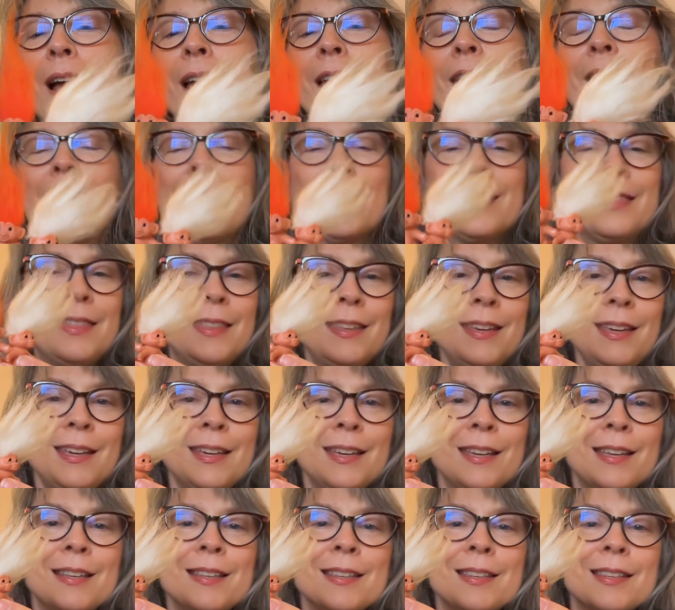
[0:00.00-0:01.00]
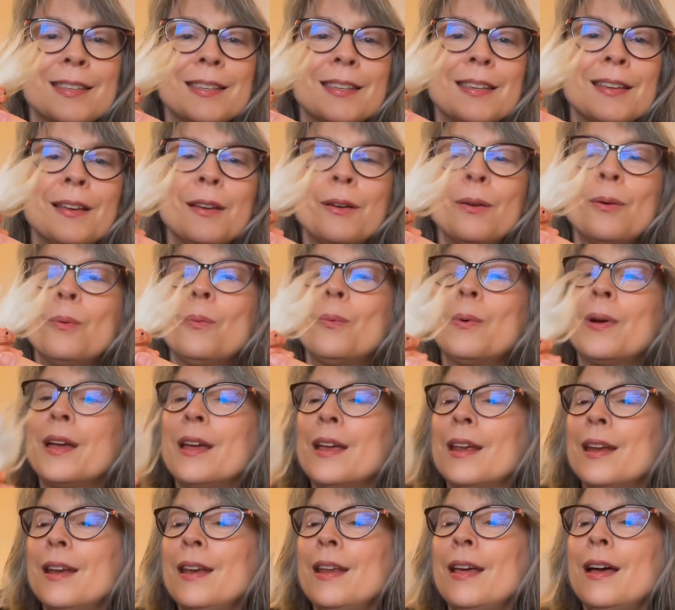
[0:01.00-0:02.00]
I got these
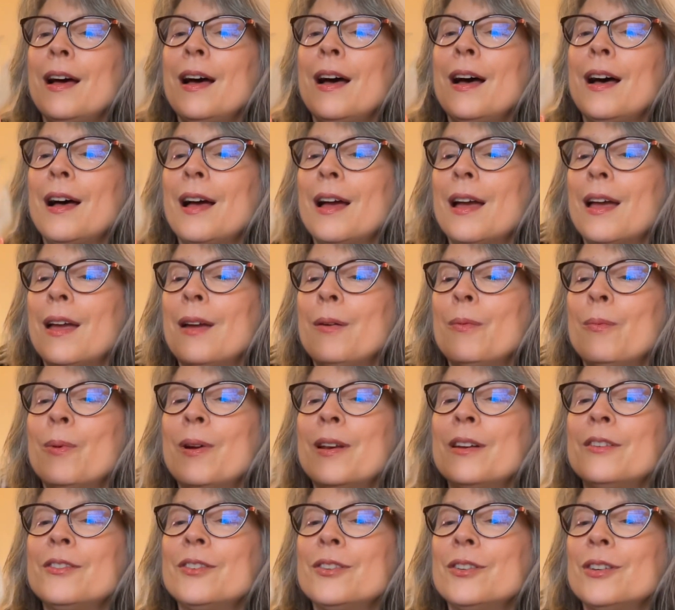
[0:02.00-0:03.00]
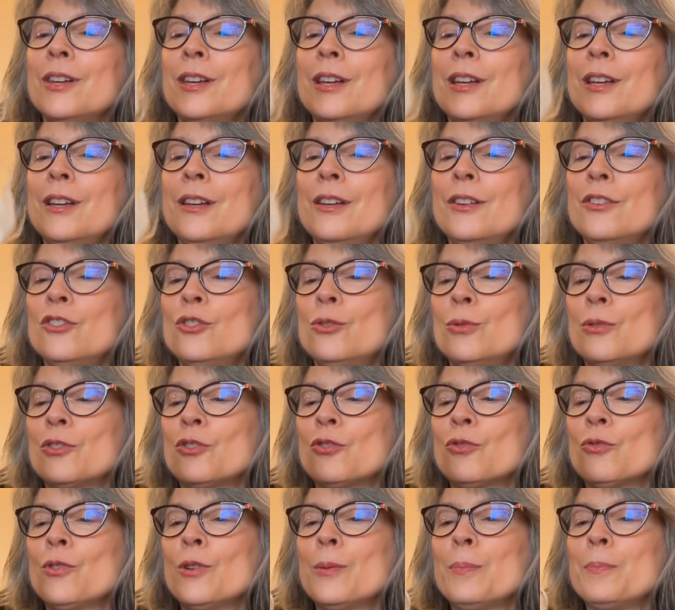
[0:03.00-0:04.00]
when I went to a
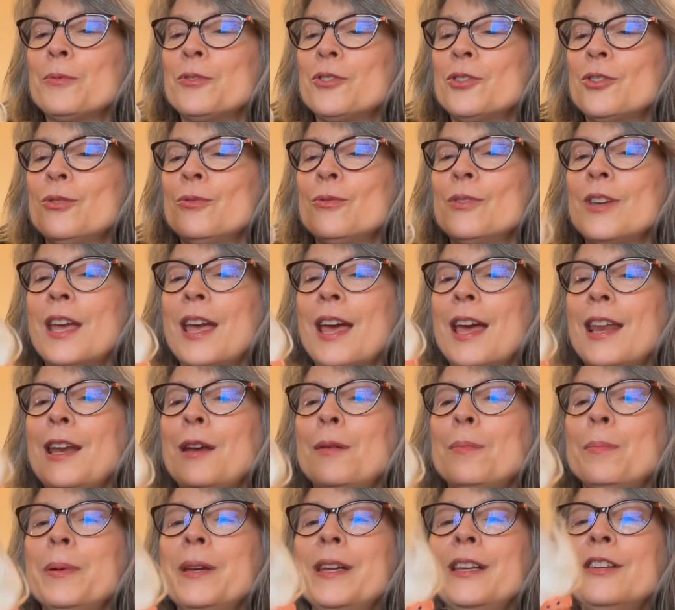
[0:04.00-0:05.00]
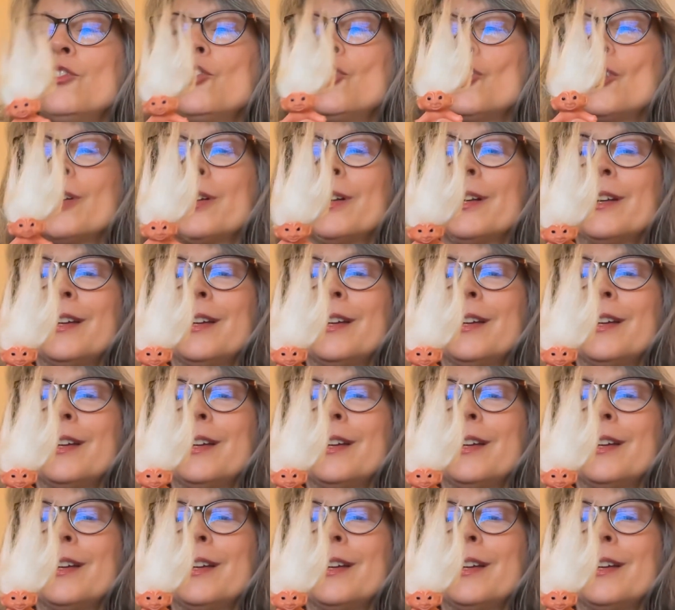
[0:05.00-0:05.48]
trip to Cannon Beach